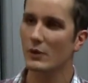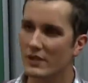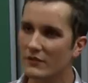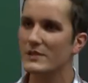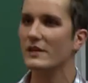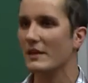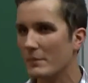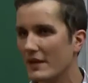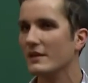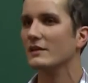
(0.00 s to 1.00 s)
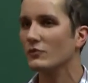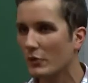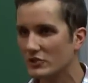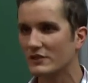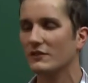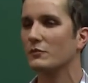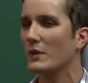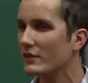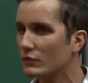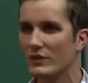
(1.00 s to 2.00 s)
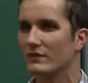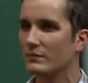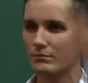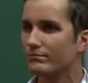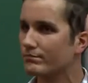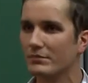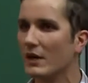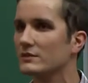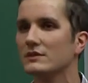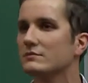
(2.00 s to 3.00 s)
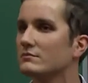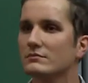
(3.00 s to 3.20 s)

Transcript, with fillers: will give me an embedding into projective space with bounded